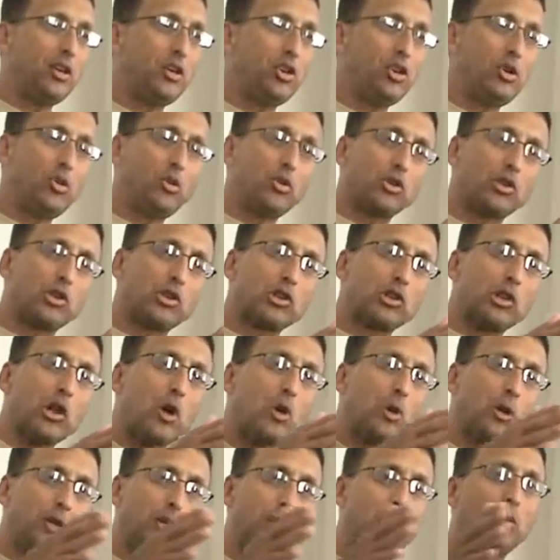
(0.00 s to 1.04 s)
tissue is
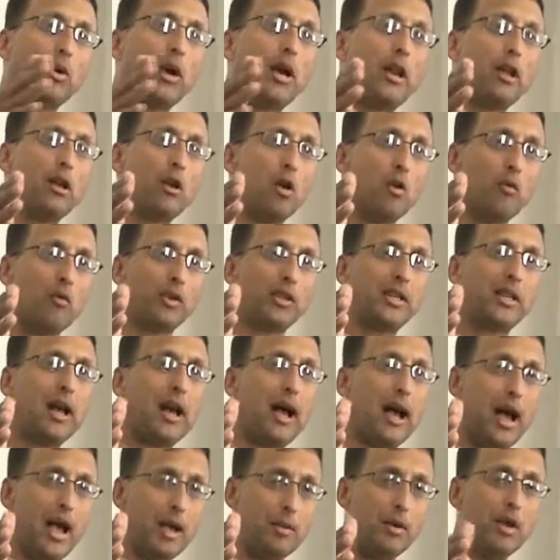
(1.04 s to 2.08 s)
slowly degrading over
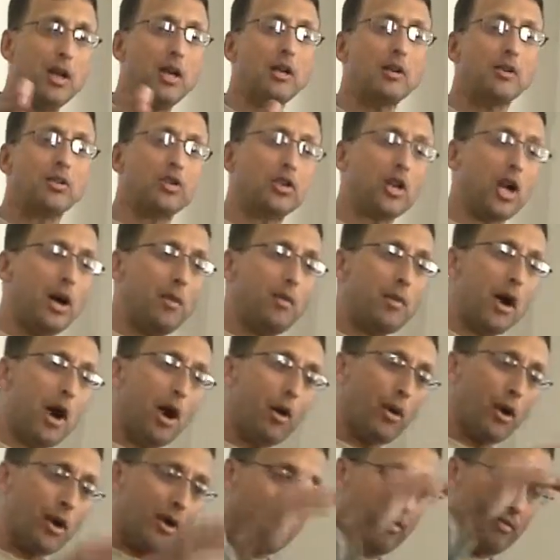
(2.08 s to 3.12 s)
time. Some are
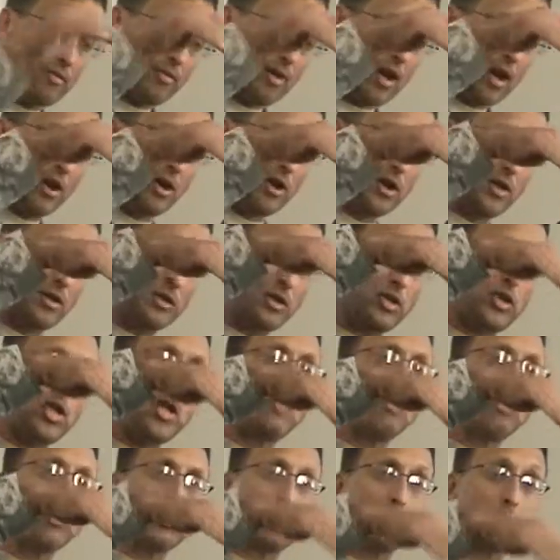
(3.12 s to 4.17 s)
on a, on a
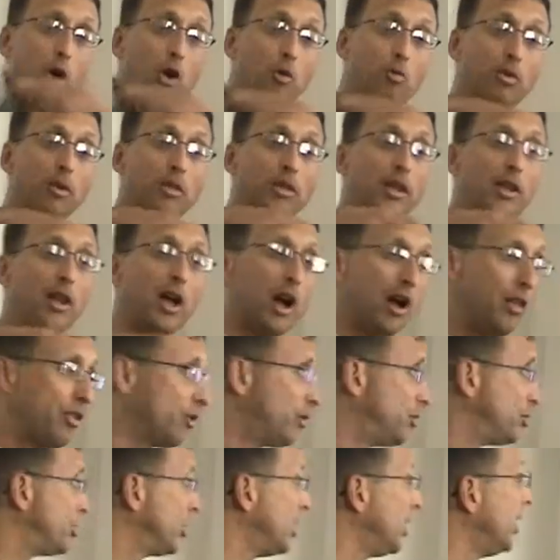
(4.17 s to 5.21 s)
steeper slope than
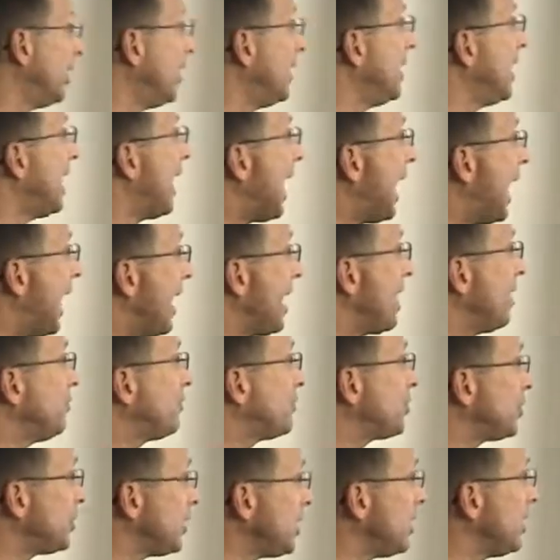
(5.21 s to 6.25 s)
others. I have
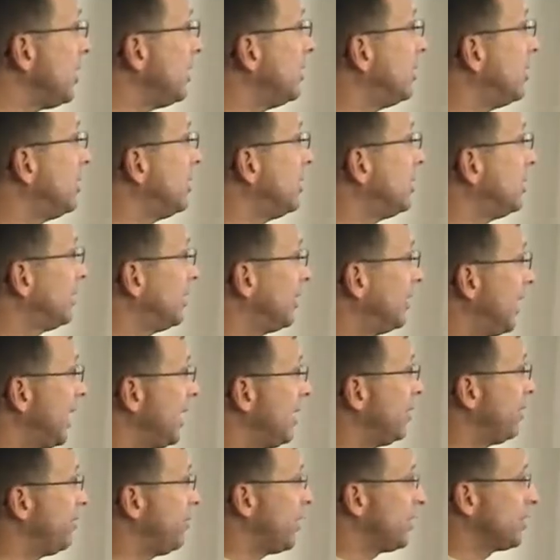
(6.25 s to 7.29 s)
seen the
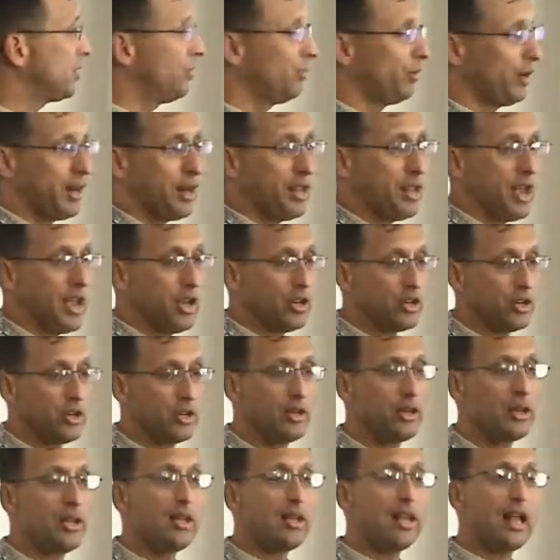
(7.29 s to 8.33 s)
late effects of
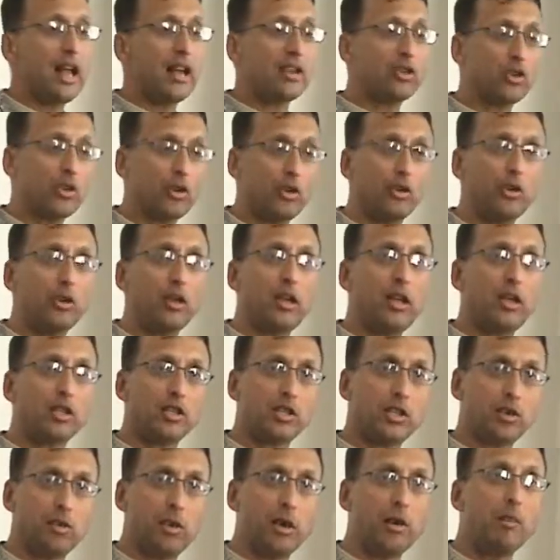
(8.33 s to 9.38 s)
radiation as early
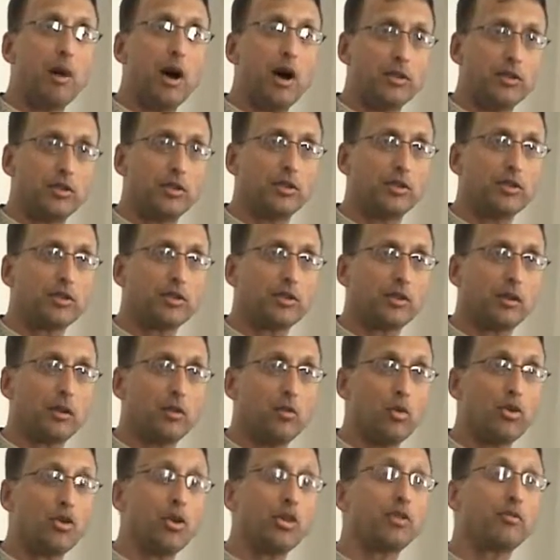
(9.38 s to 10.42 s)
as three months,
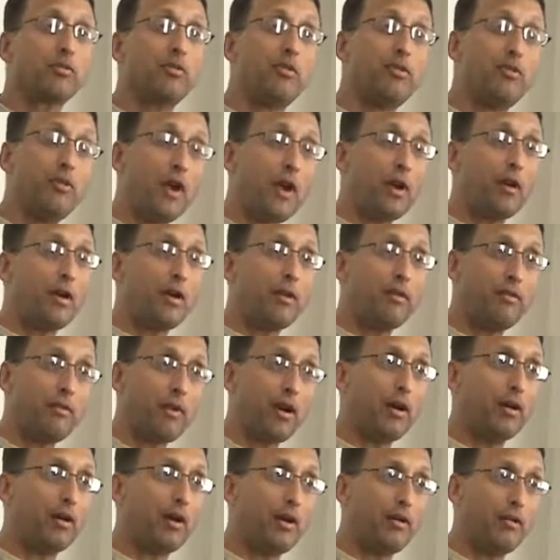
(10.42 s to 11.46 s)
which is very,
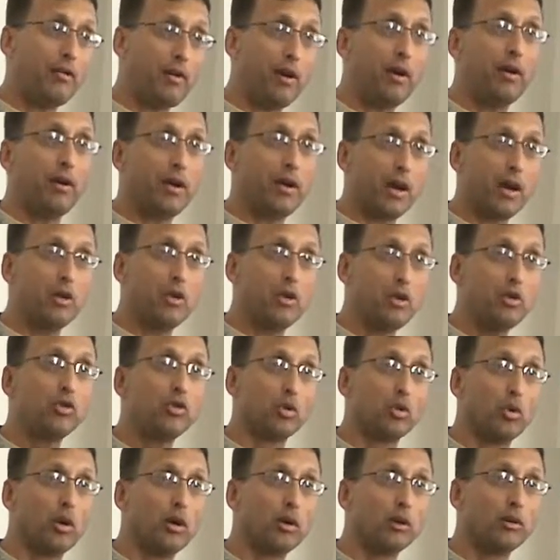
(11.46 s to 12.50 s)
very, very
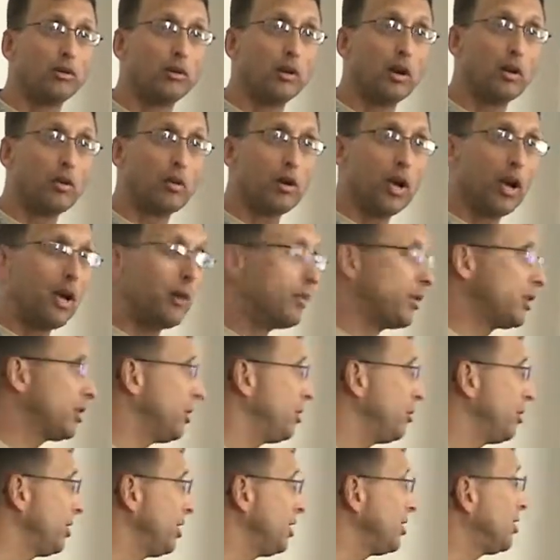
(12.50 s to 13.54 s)
unusual, okay? But,
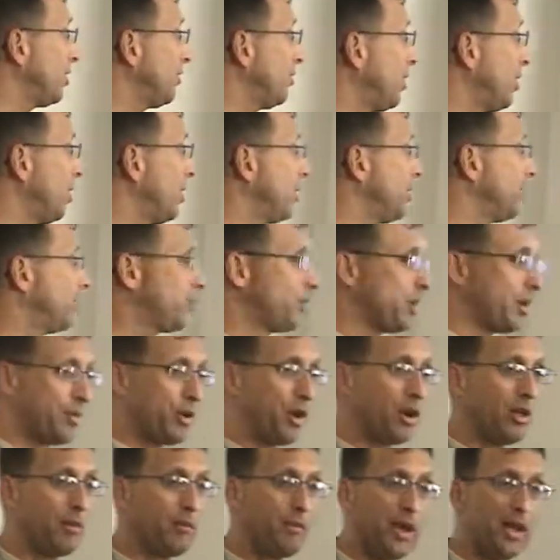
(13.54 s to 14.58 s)
th but these are very,
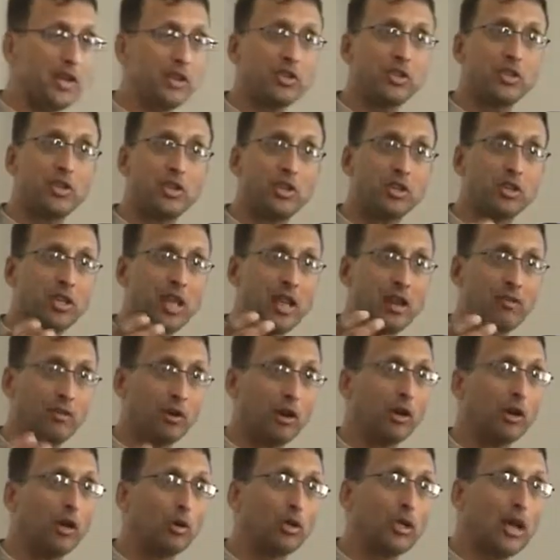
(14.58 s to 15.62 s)
apparently patients that just had a
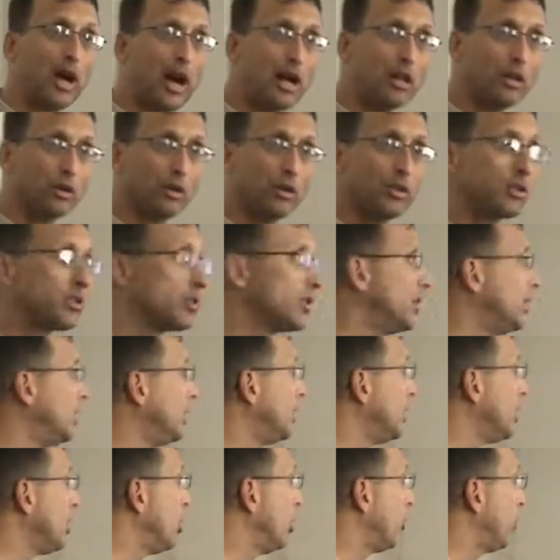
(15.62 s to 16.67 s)
very low tolerance,
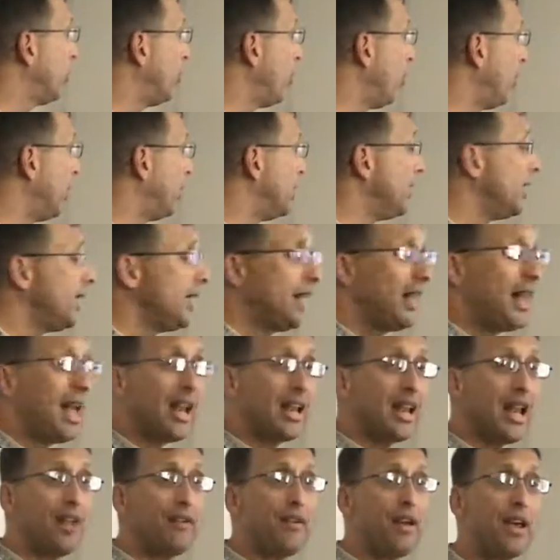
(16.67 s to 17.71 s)
you know, for it.
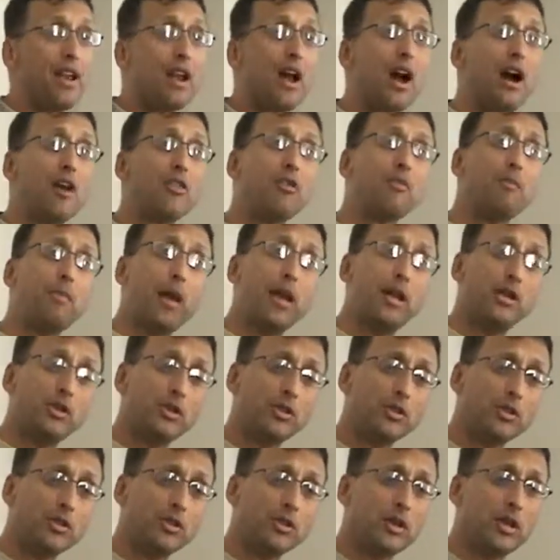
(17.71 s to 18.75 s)
And I've had other
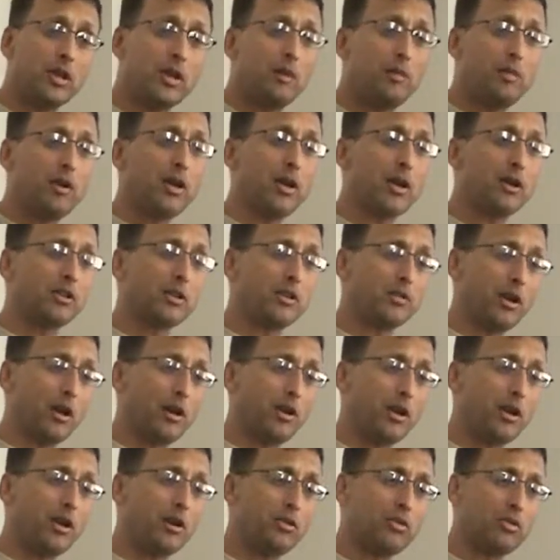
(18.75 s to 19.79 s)
patients, because of our
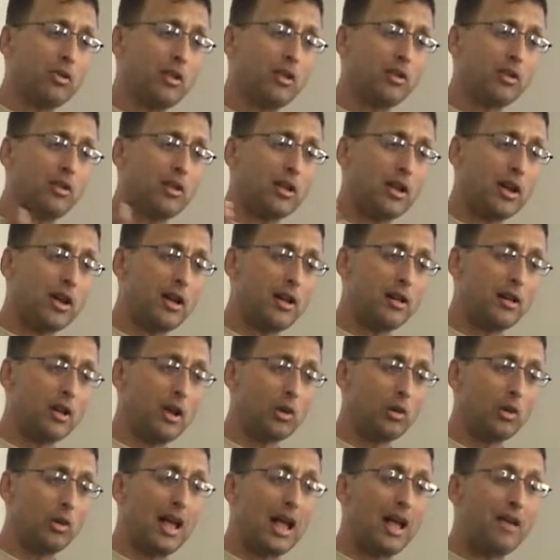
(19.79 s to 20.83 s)
increased, uh, you
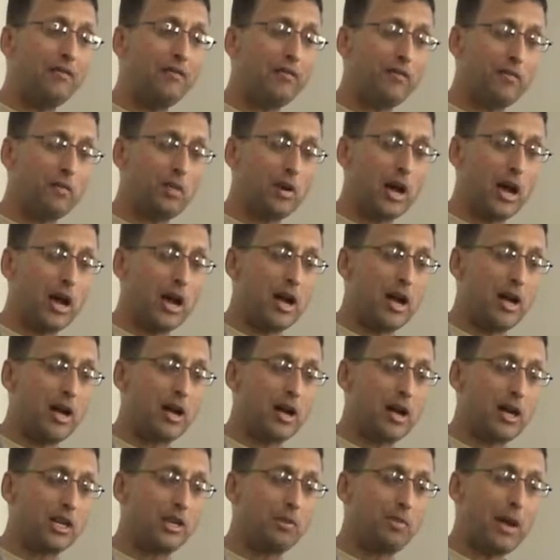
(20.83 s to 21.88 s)
know, life uh,
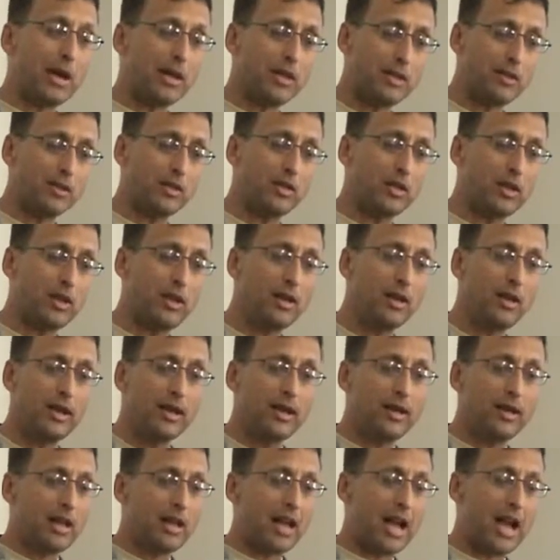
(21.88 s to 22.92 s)
expectancy,
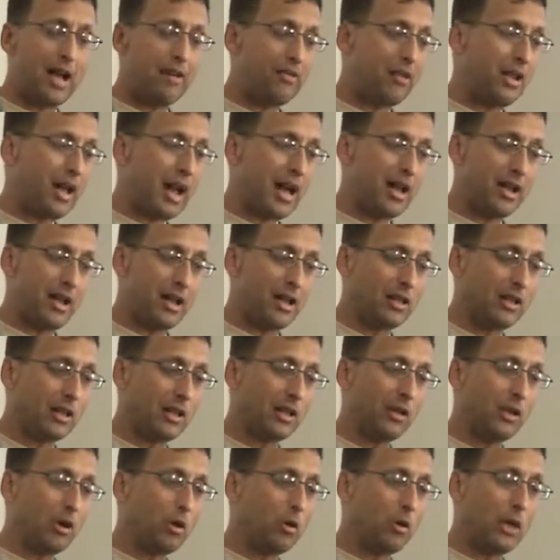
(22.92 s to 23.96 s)
I've got a
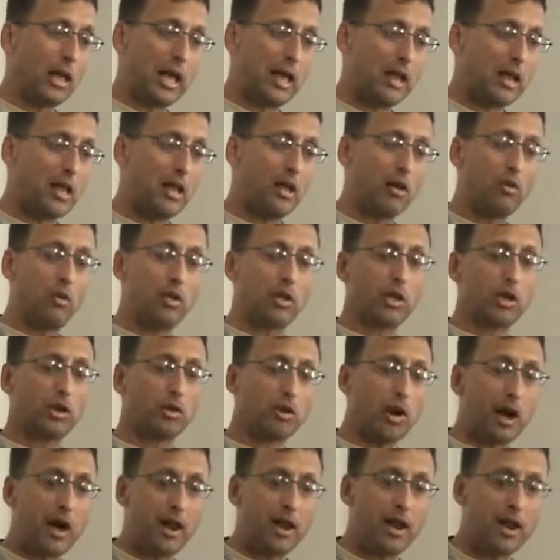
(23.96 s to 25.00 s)
little old lady with
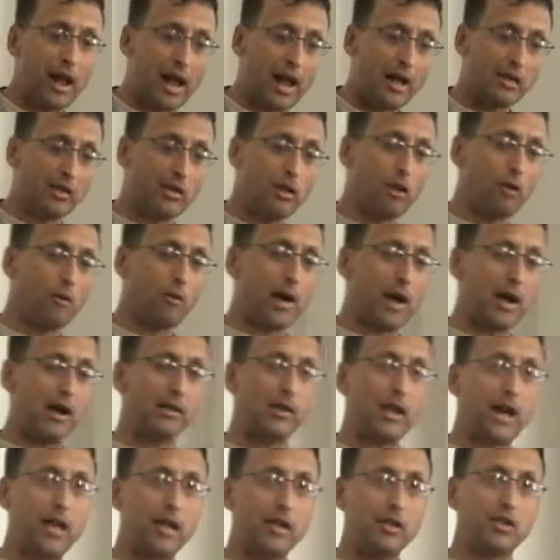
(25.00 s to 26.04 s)
chronic
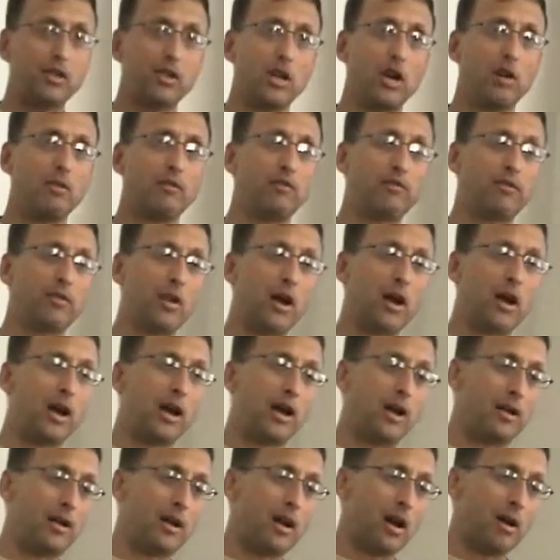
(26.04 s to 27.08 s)
osteomyelitis of,
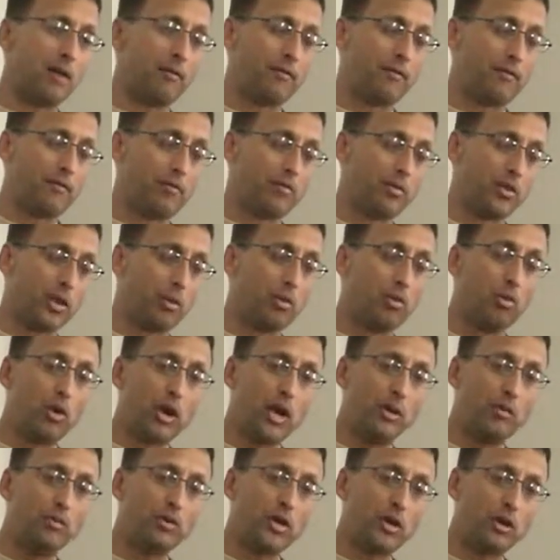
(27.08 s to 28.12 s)
uh, of some
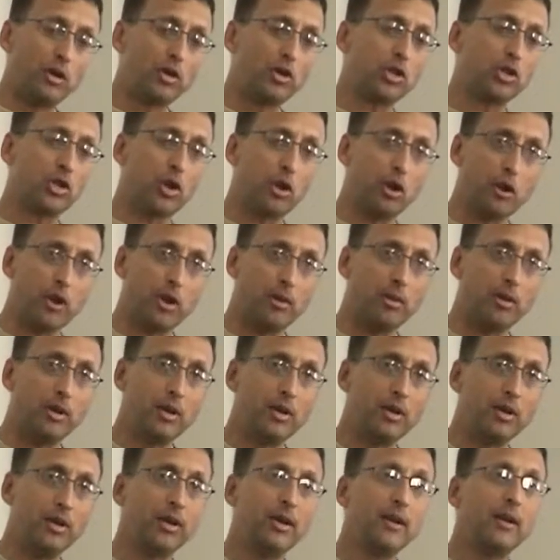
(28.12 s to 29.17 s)
ribs in her sternum
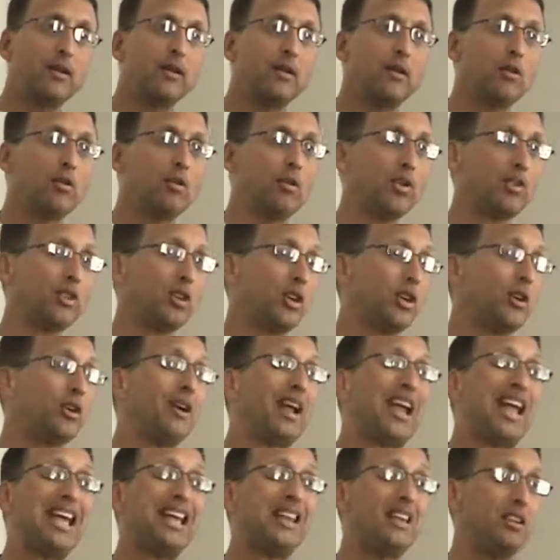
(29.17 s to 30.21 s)
who is in her
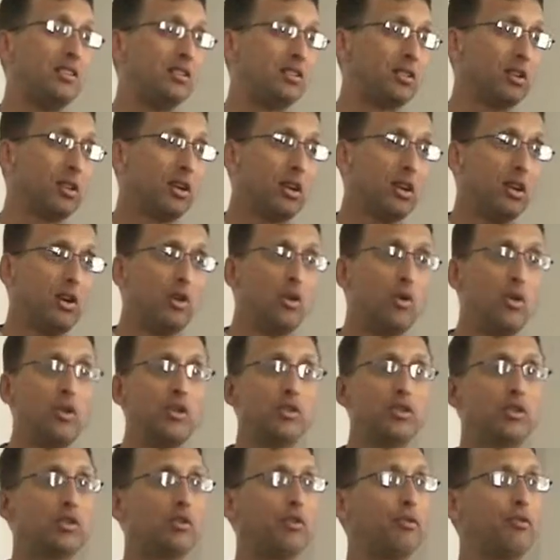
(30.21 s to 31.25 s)
80s, who
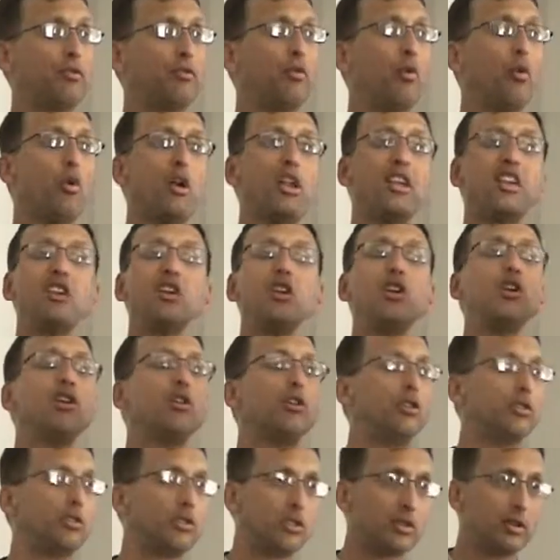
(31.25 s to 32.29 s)
is 40
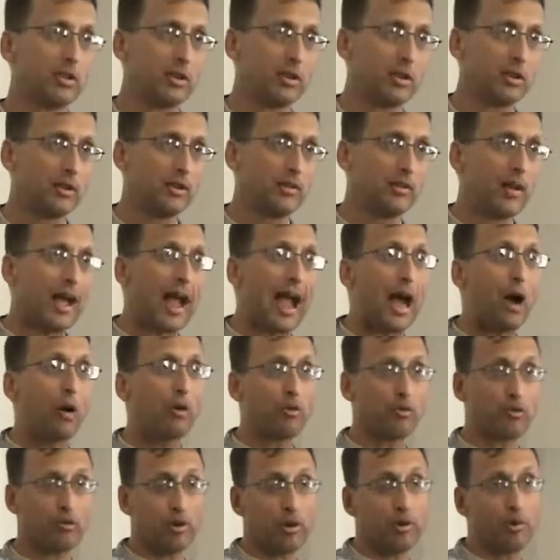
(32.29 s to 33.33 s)
years
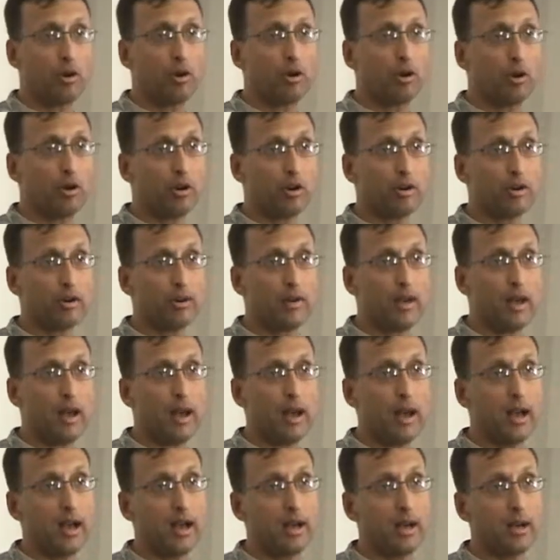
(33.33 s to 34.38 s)
out from her
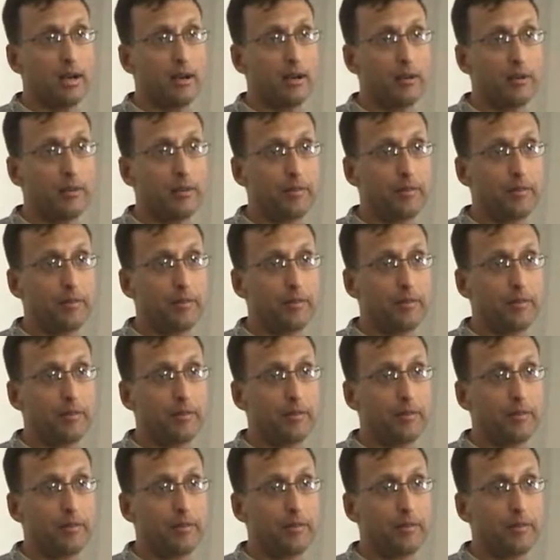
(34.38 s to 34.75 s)
uh,